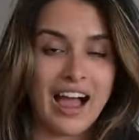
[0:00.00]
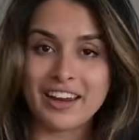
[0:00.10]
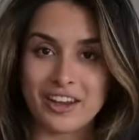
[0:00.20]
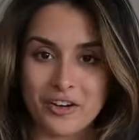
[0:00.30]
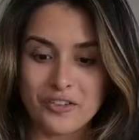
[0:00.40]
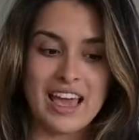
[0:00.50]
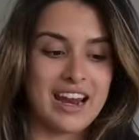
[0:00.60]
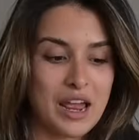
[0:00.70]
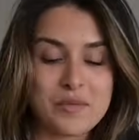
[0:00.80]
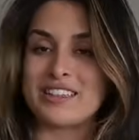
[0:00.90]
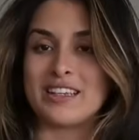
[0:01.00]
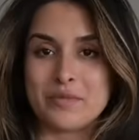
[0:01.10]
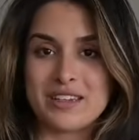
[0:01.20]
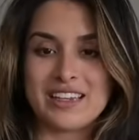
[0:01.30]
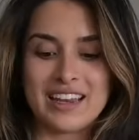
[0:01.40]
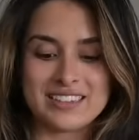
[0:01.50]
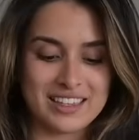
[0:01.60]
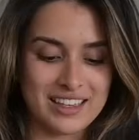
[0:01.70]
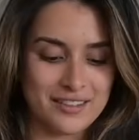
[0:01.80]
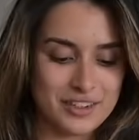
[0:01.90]
I know, and I'm accepting it as a
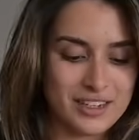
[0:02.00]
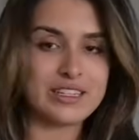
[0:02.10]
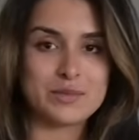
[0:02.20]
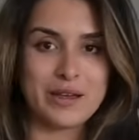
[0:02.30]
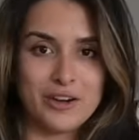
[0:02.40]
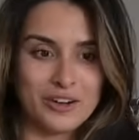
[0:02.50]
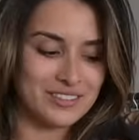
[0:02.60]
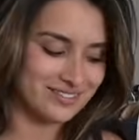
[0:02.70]
gift. That's my whole.